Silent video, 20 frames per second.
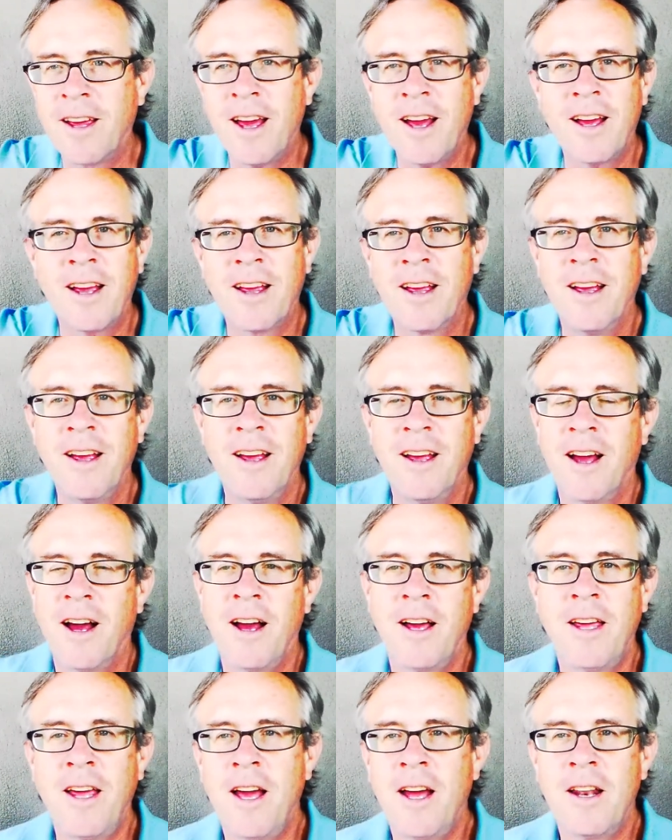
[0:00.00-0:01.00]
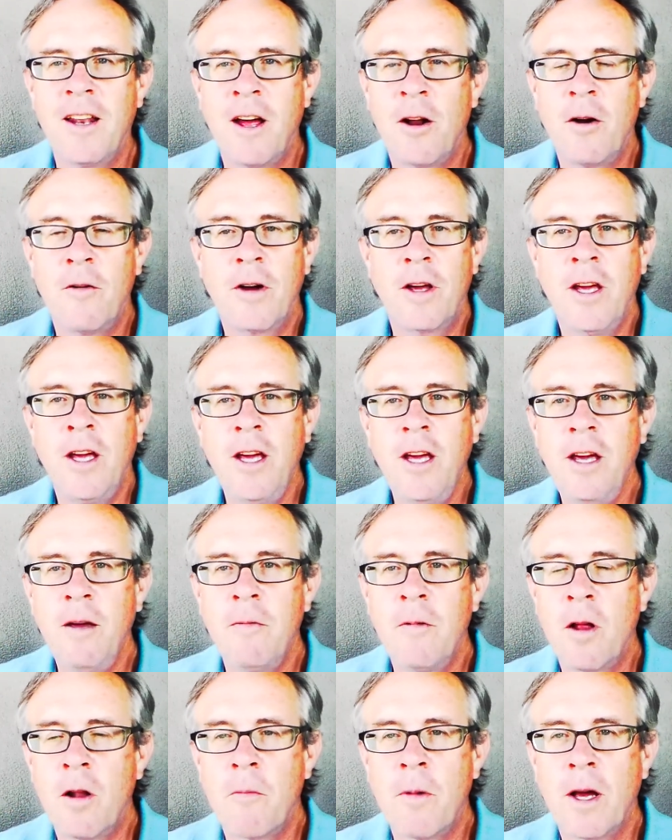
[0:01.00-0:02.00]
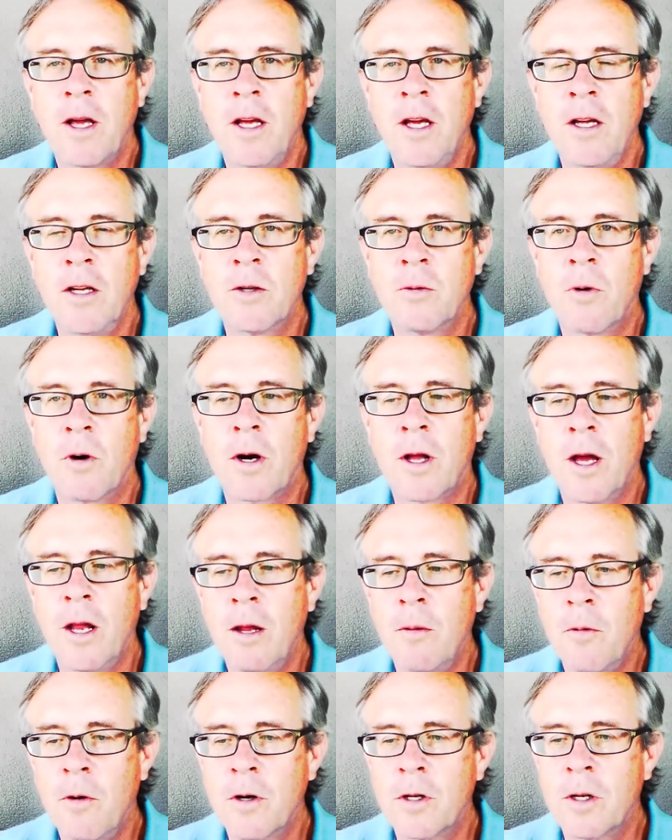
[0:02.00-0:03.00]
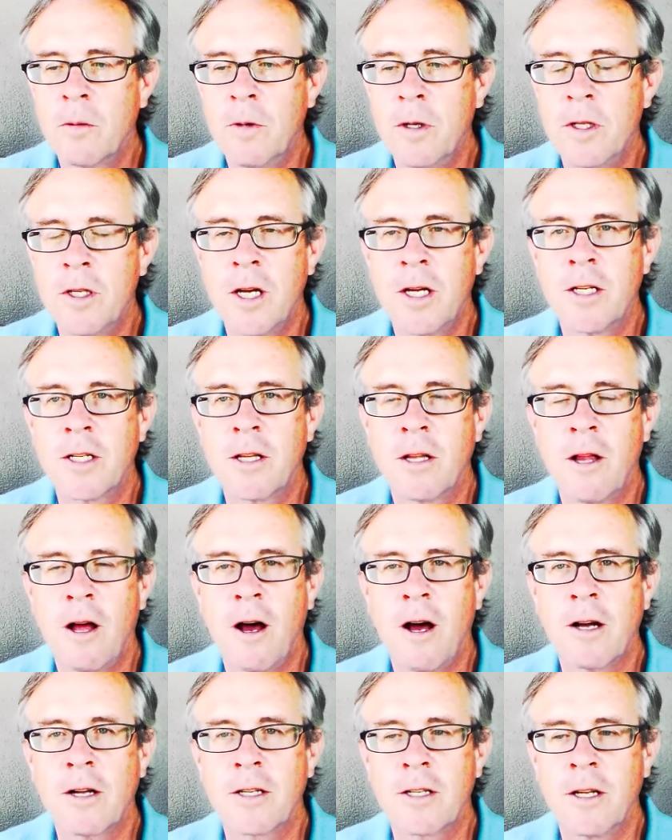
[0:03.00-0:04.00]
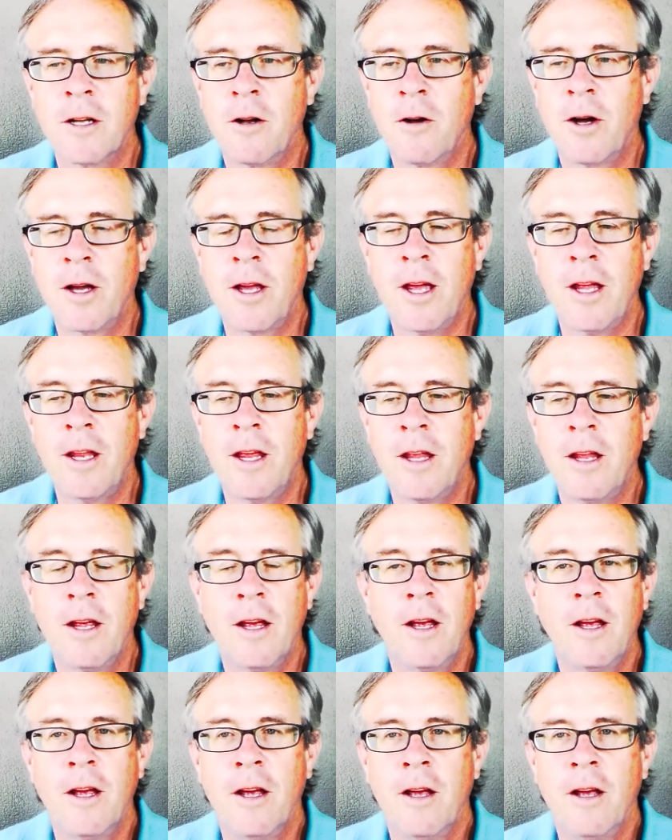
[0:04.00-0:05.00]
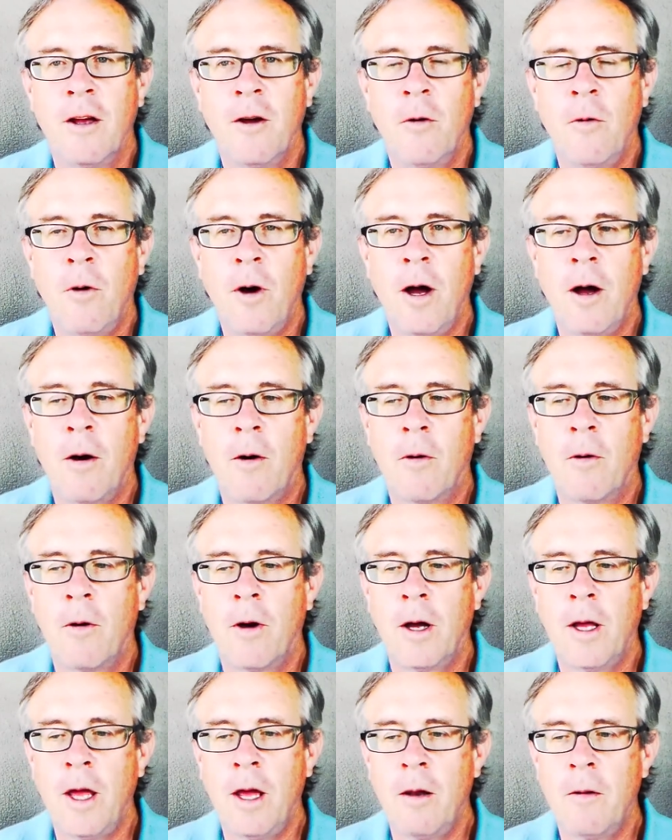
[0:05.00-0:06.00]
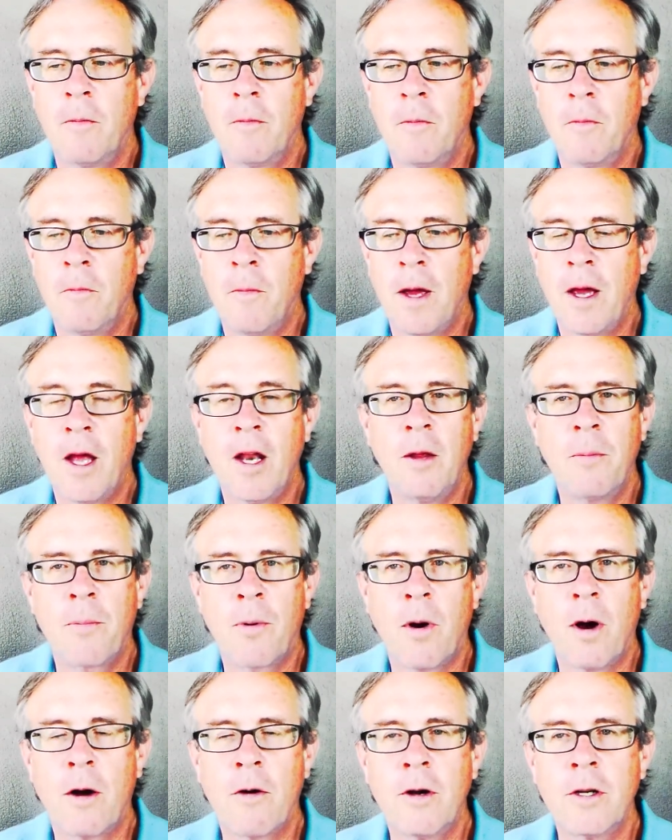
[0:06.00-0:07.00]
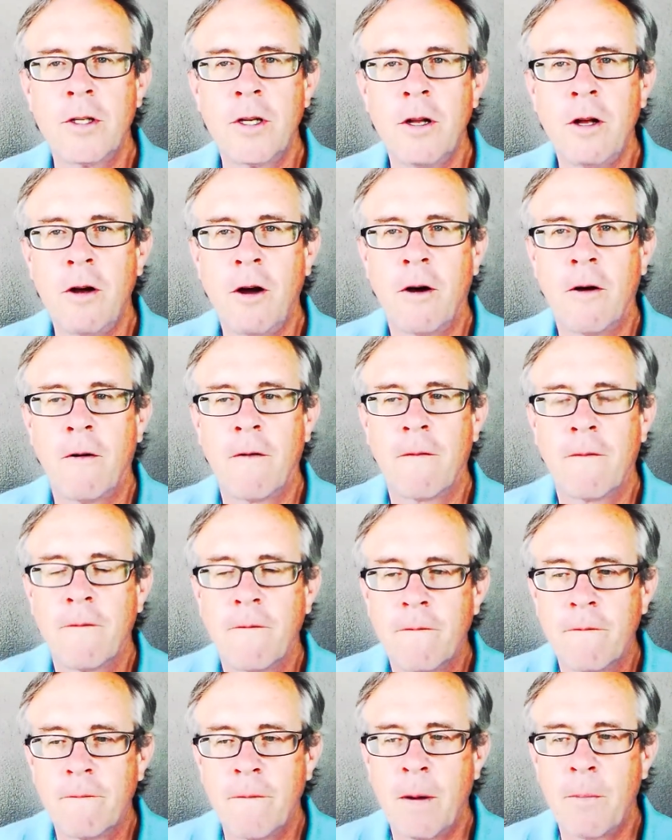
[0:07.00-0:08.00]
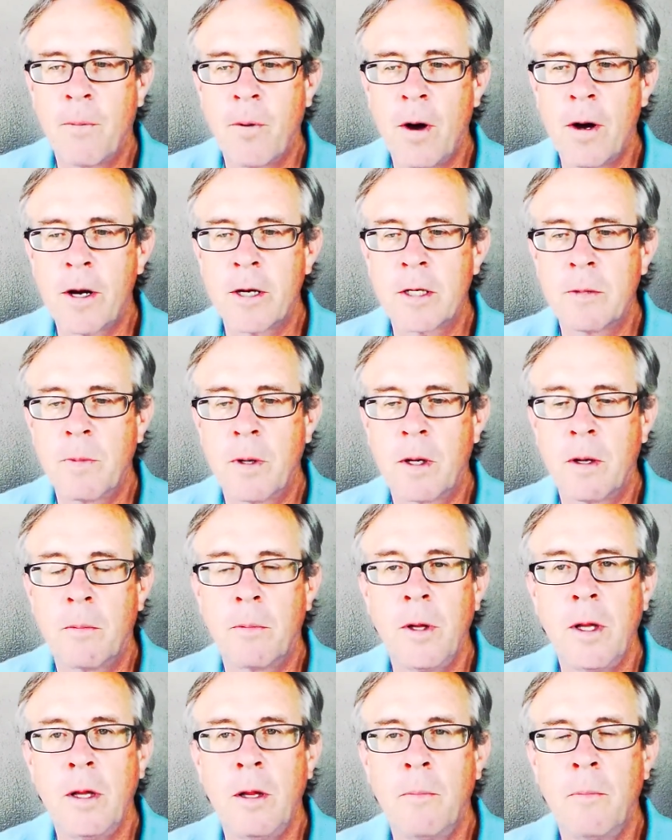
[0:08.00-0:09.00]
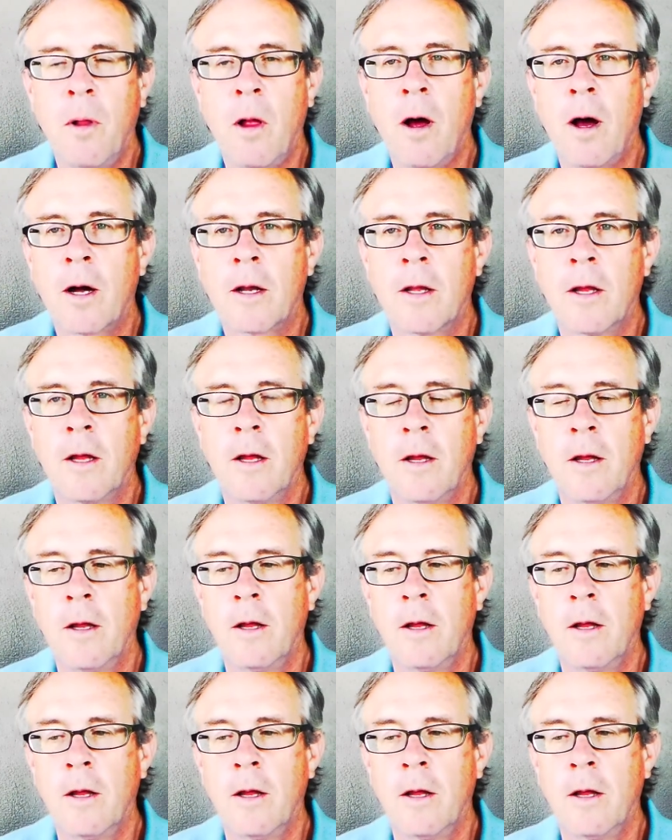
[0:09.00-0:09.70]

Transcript: I can't, I can't, I don't have a key. None of my keys work anymore. Someone changed the locks. You know, I can't get, wow, I can't make any progress at all. My progress has been completely blocked.